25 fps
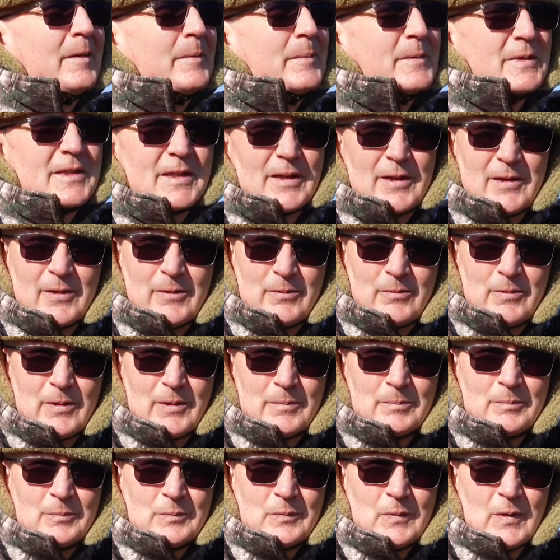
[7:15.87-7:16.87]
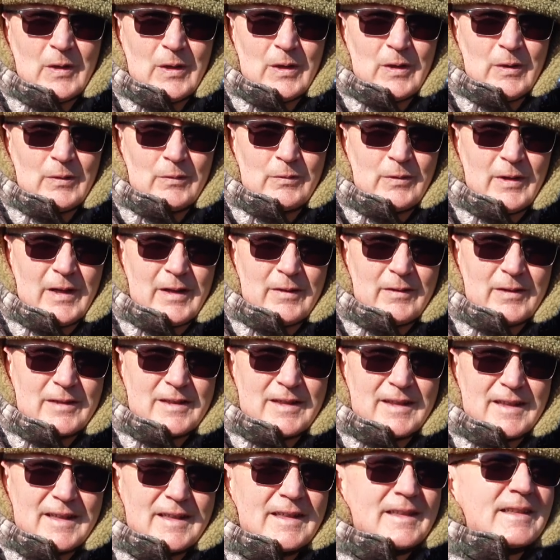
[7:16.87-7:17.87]
So
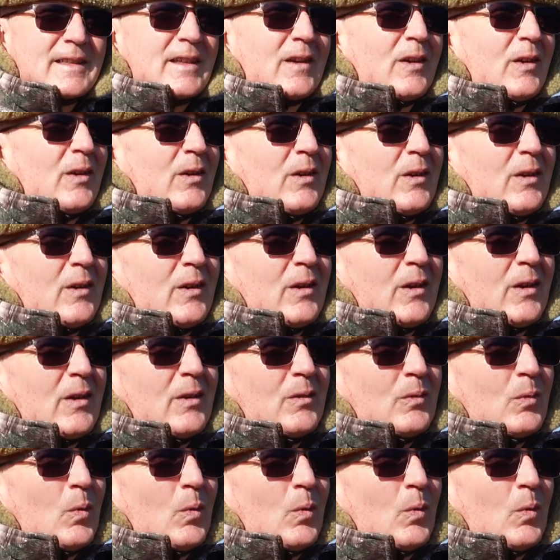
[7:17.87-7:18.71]
rarities are,